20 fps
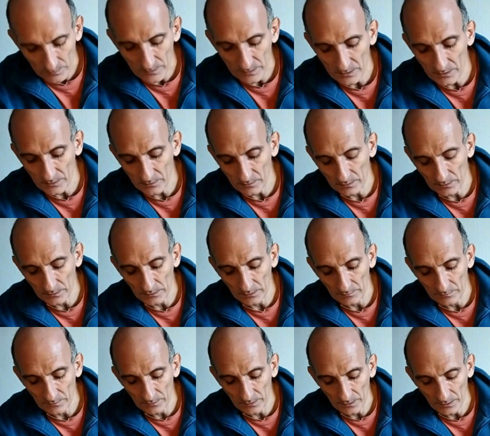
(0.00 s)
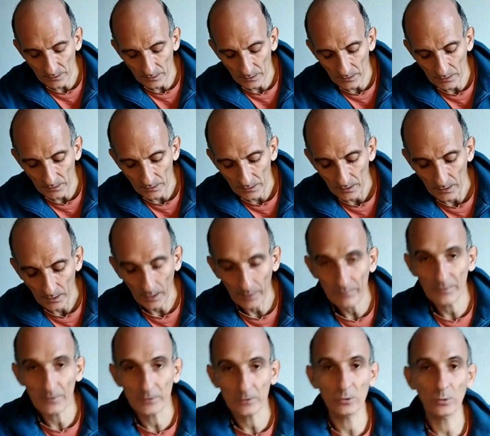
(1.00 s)
still even
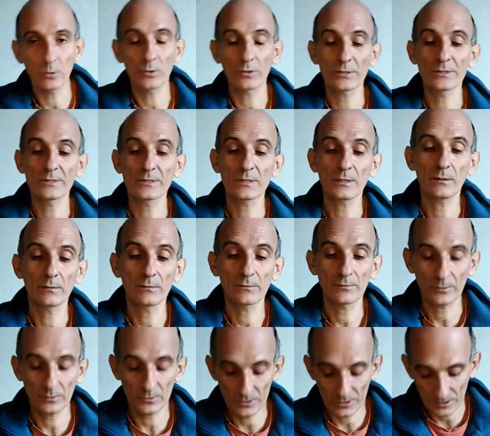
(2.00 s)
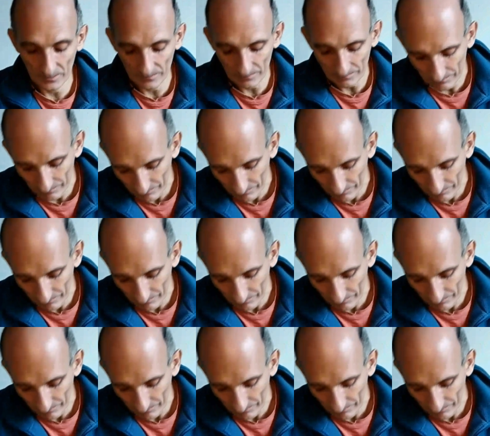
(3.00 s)
have the door itself. You see,